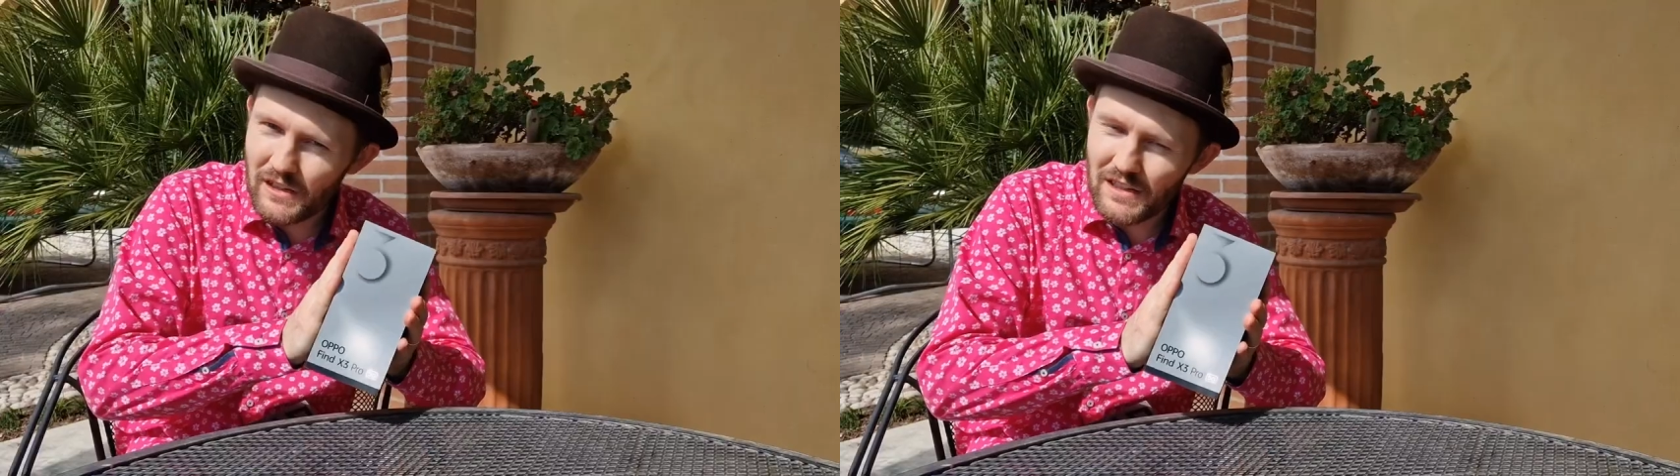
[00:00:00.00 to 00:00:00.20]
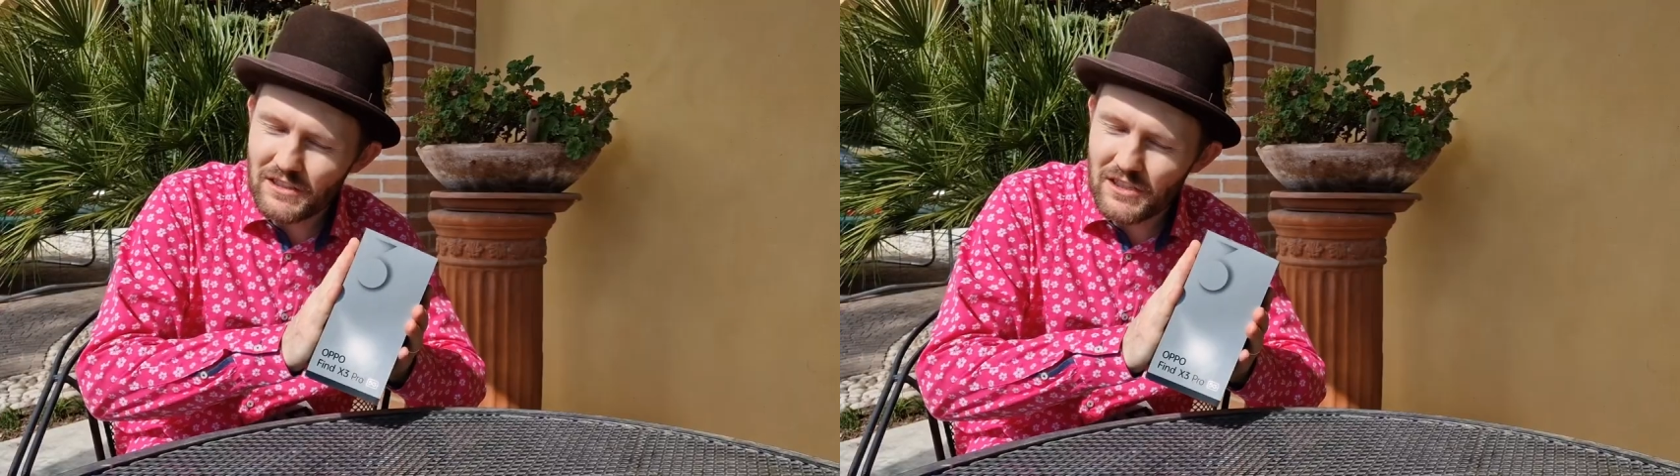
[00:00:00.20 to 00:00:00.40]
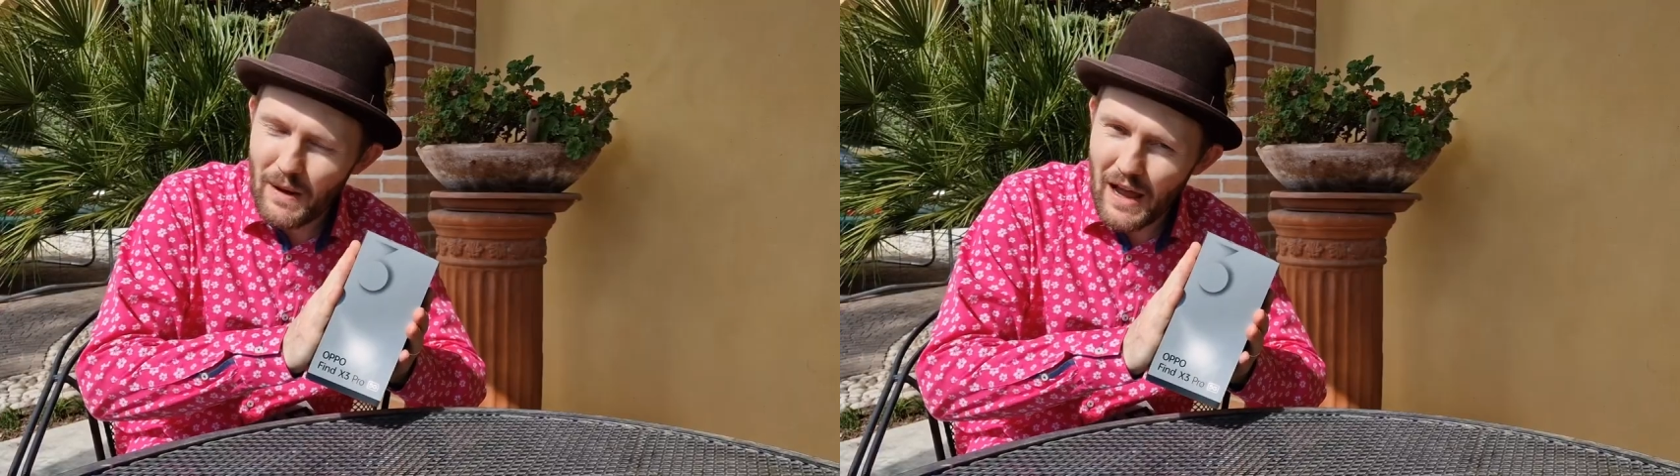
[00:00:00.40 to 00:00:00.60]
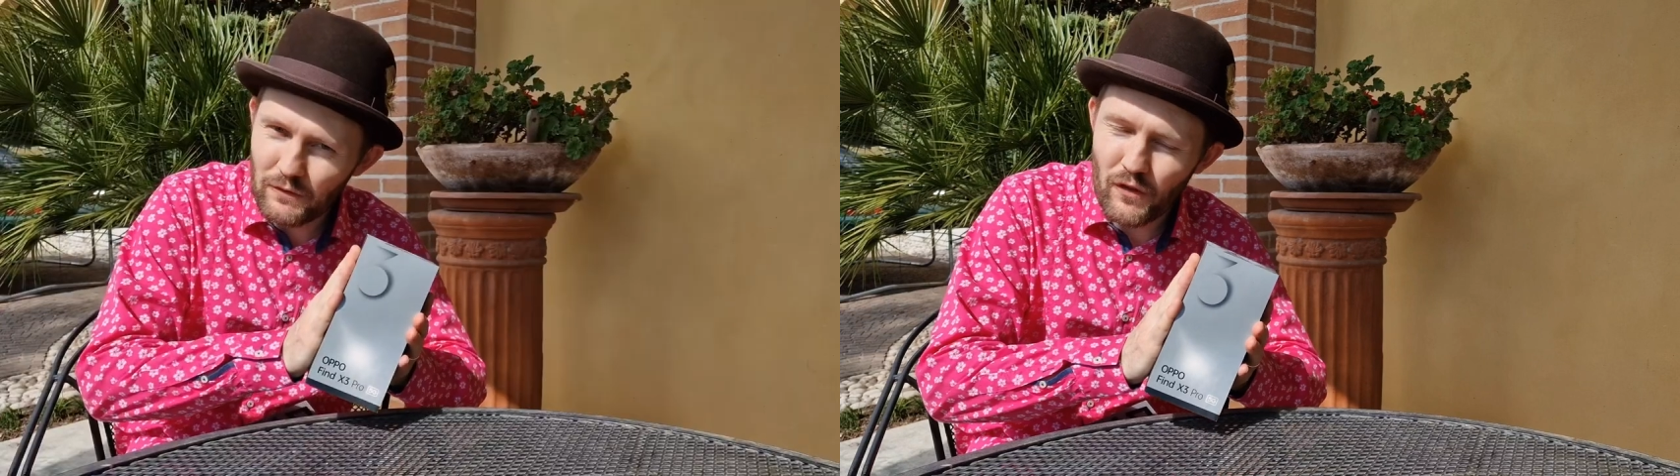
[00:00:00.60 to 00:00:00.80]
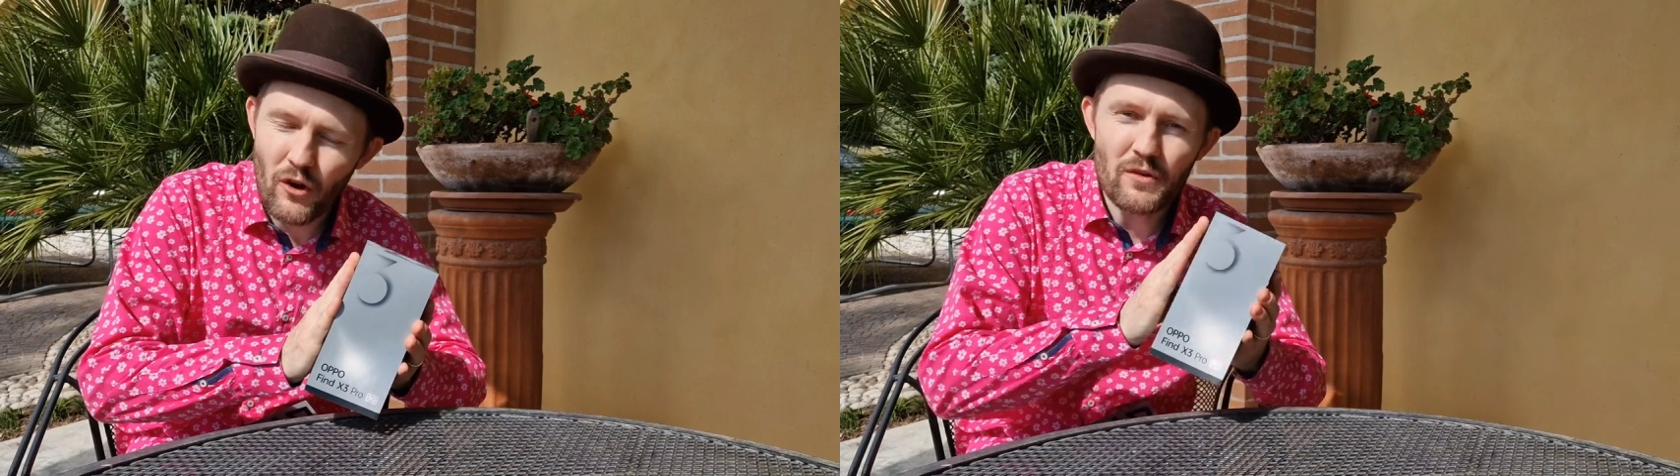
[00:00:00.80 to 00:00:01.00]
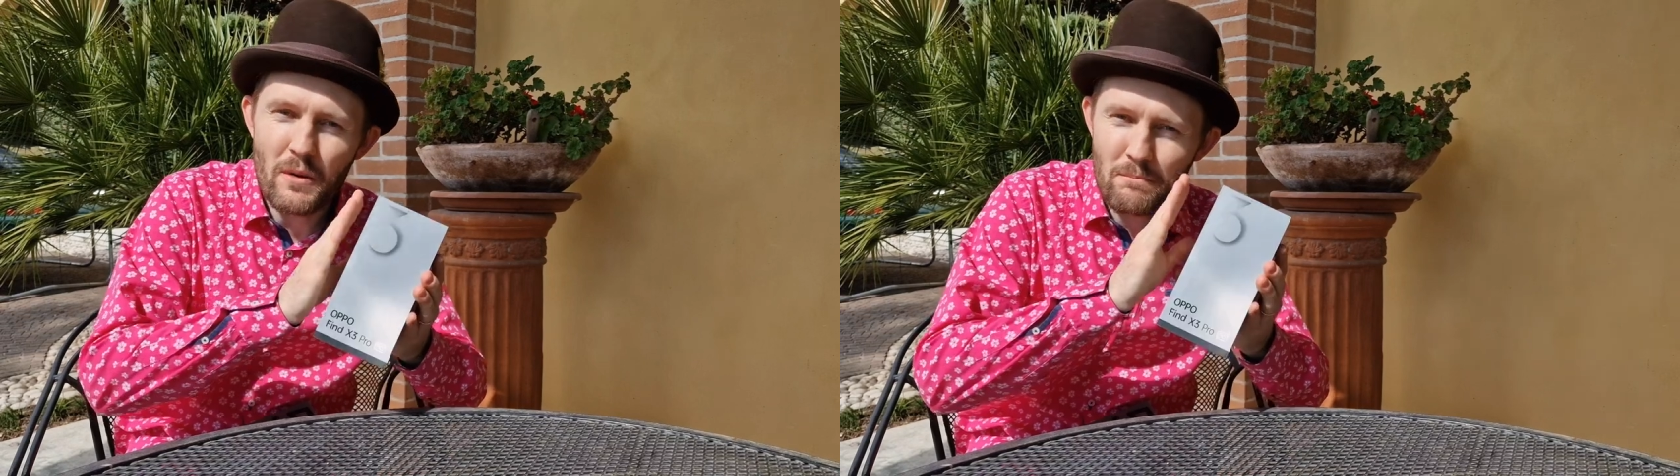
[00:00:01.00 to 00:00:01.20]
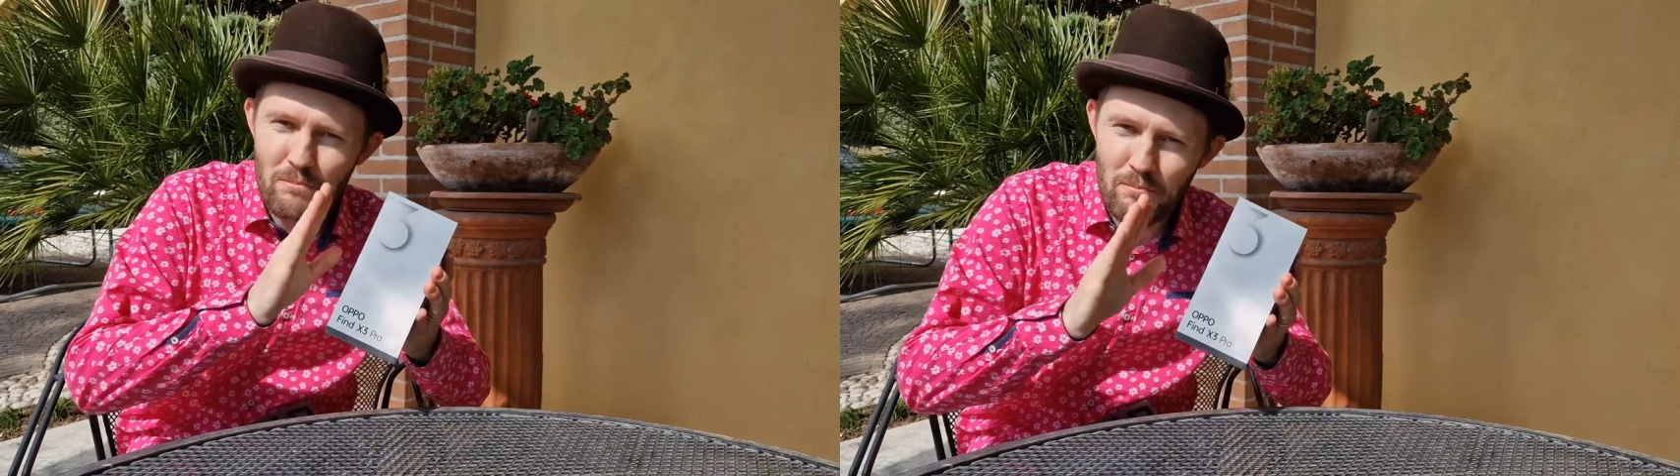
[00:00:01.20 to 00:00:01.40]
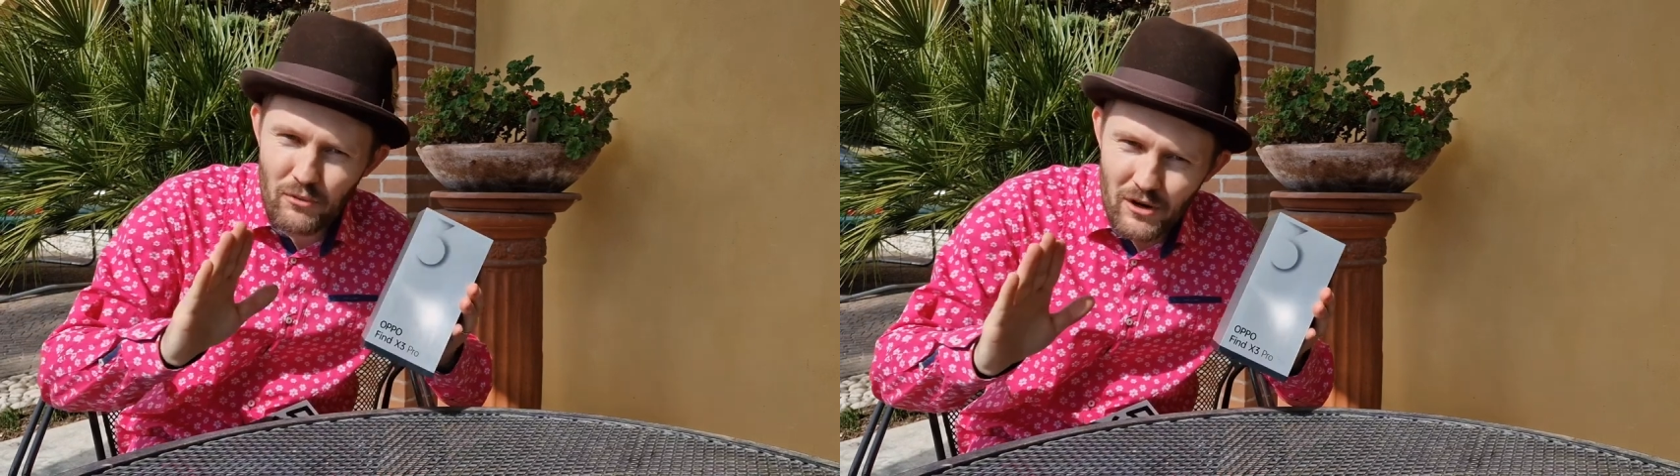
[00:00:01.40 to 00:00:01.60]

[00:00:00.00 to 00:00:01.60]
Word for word: Brilliant smartphone,